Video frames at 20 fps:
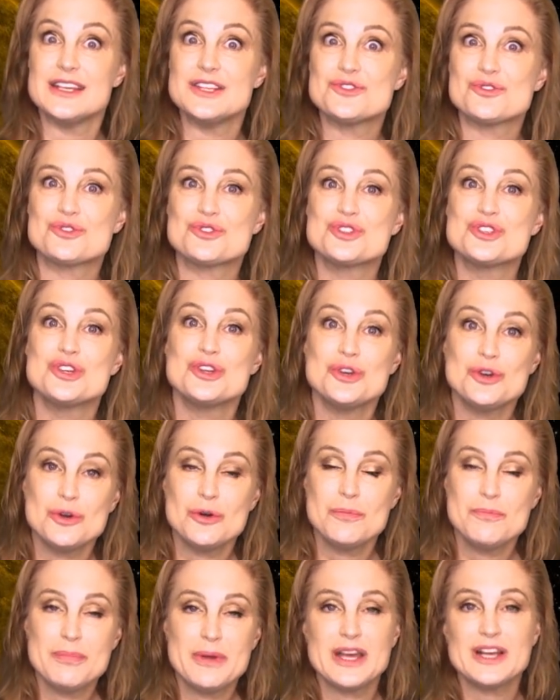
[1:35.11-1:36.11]
These are
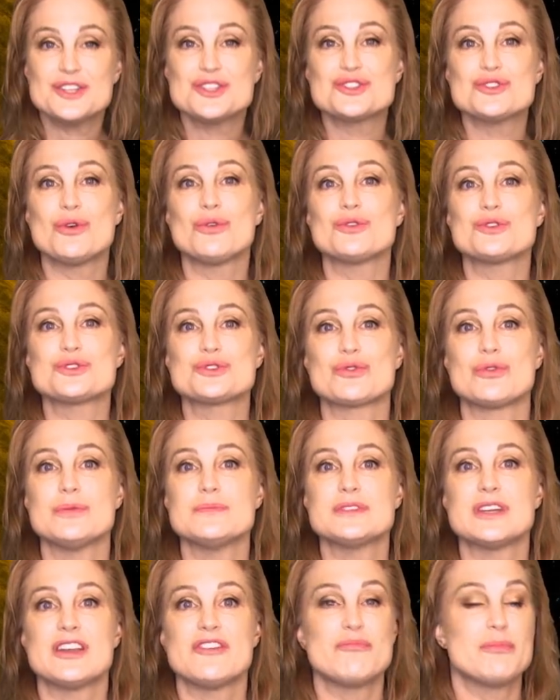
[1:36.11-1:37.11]
2 big solar
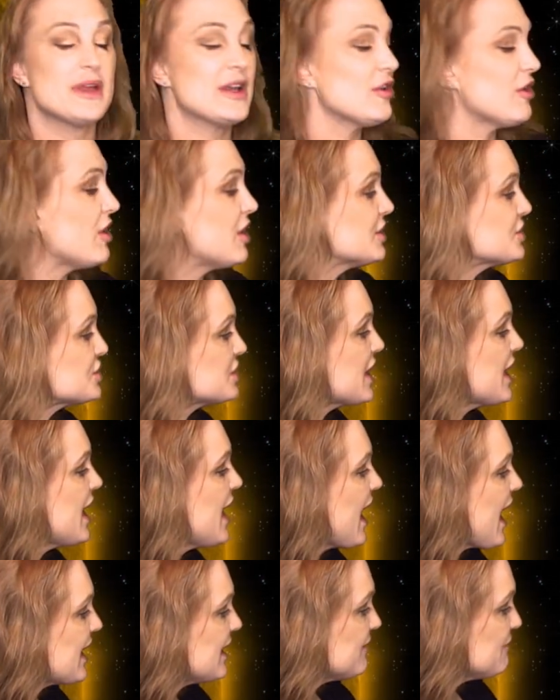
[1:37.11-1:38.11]
storms that have been launched,
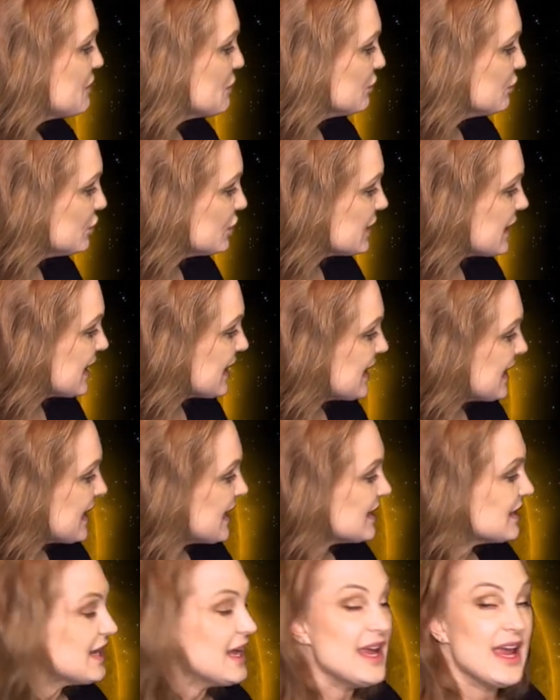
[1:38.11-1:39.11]
and if you look
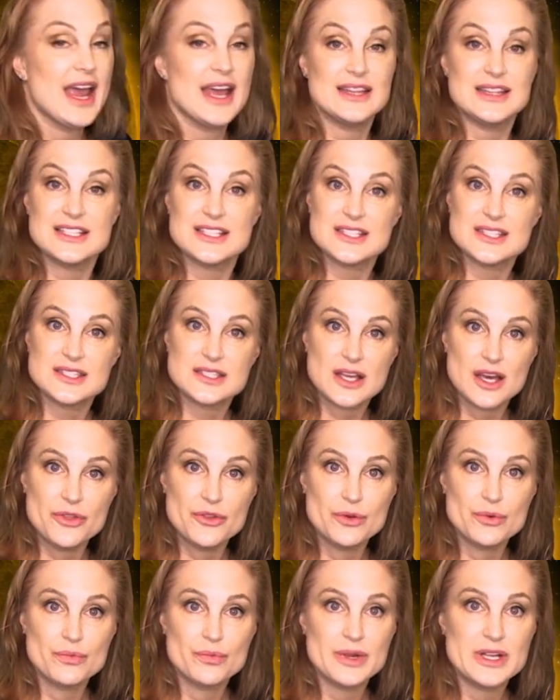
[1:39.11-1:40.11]
again in this
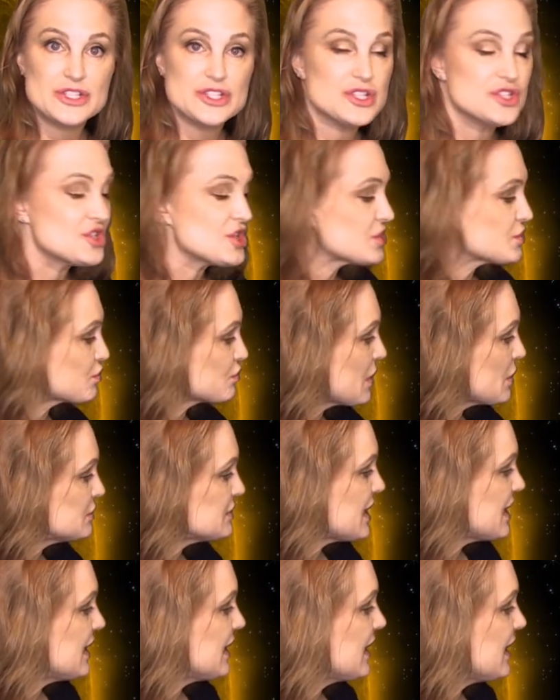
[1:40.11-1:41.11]
southern region, just
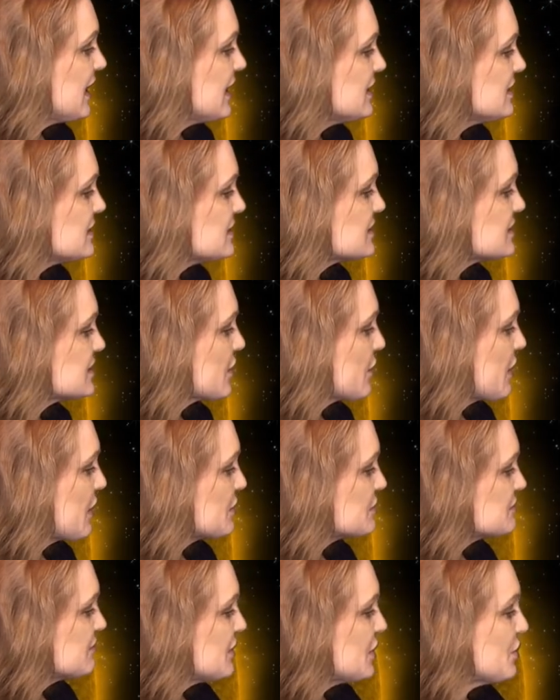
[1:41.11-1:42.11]
rotating into
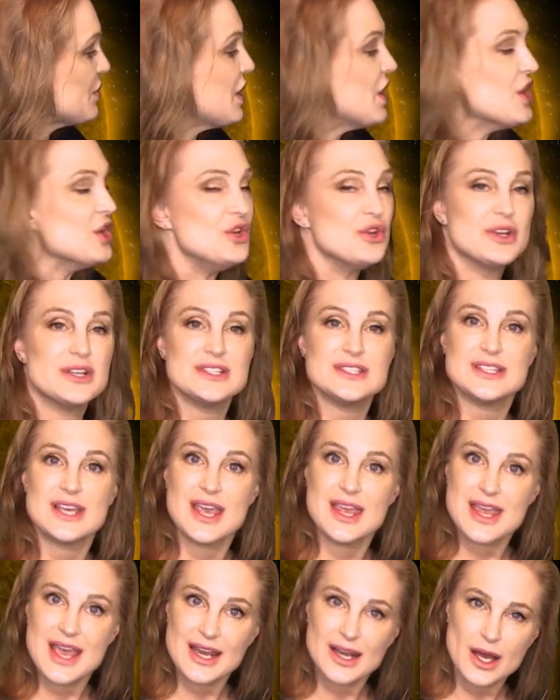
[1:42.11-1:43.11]
Stereo's view, you can
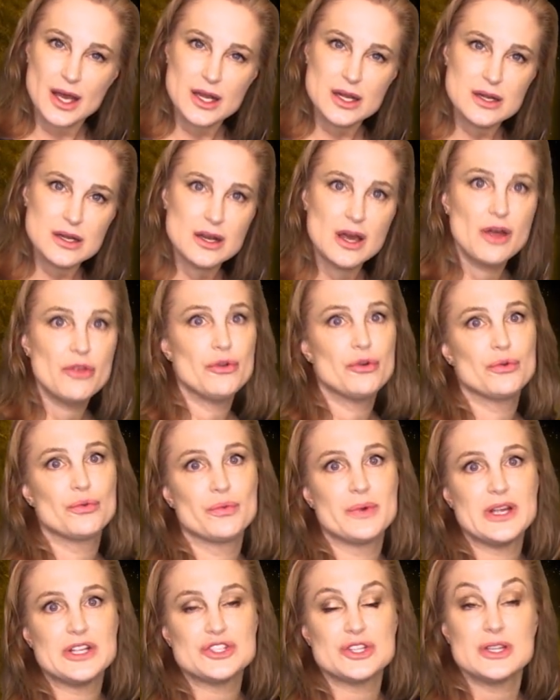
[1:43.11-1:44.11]
see yet another
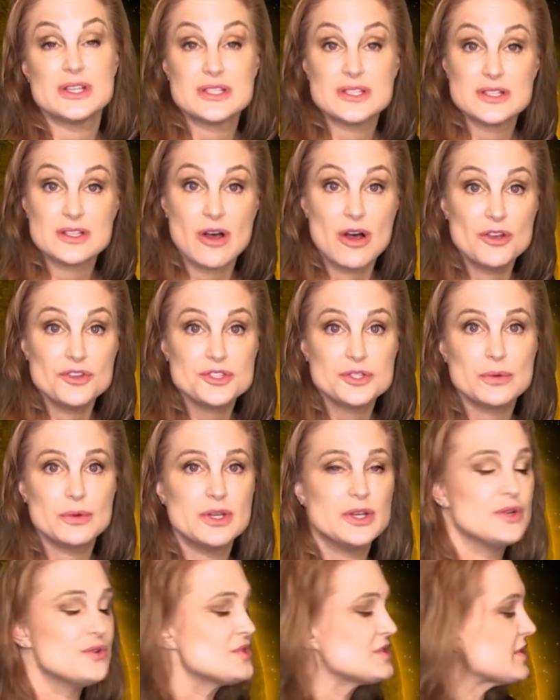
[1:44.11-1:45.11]
region. This is also
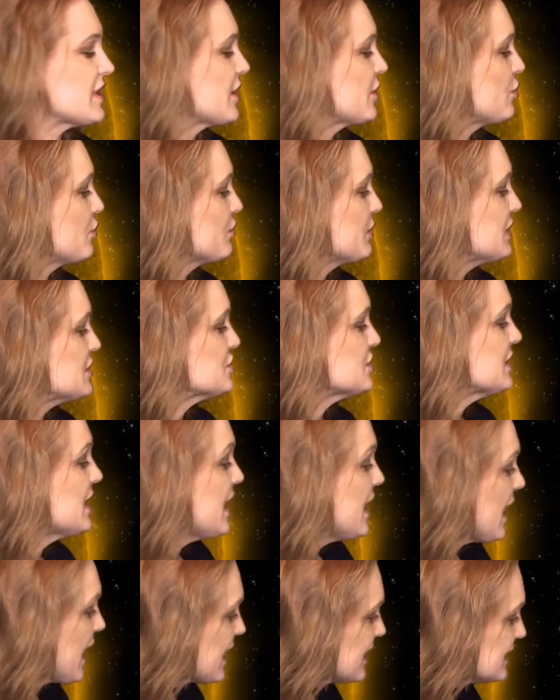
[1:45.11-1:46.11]
a new cycle region,
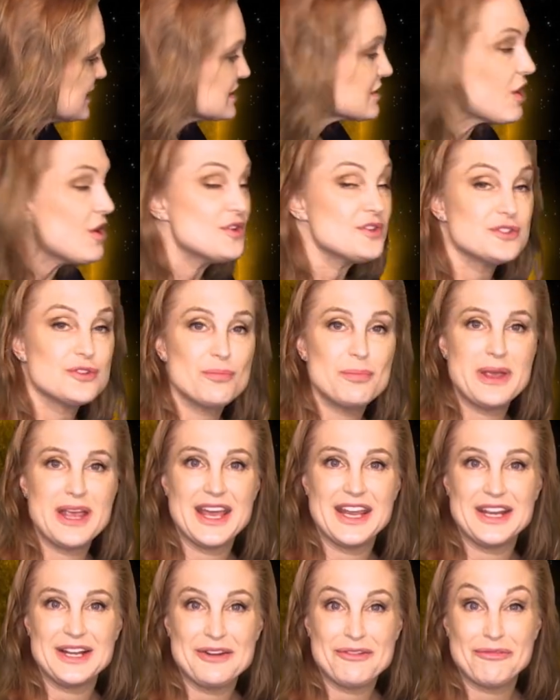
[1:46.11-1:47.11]
and it's also
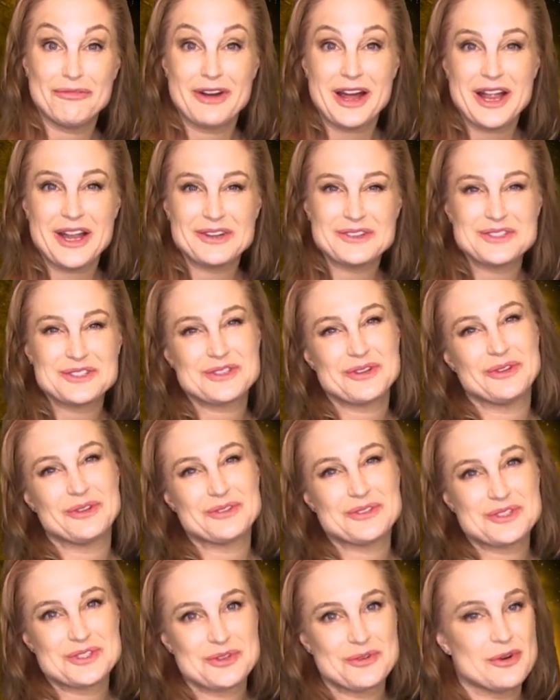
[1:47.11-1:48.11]
beginning to fire
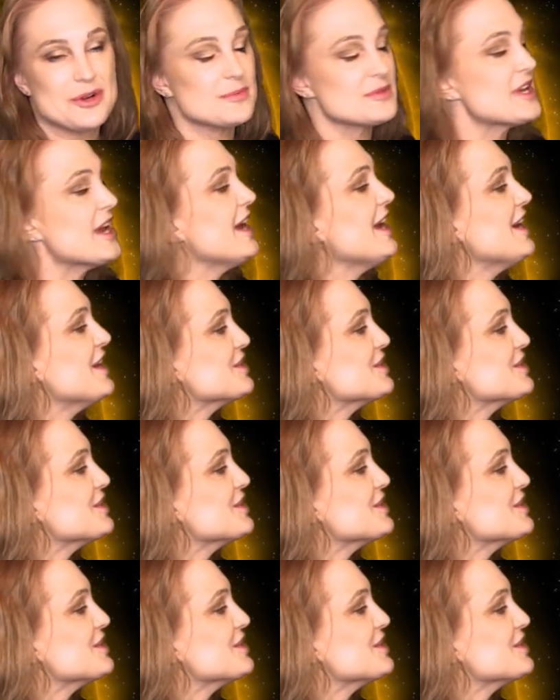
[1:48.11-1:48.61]
solar storms.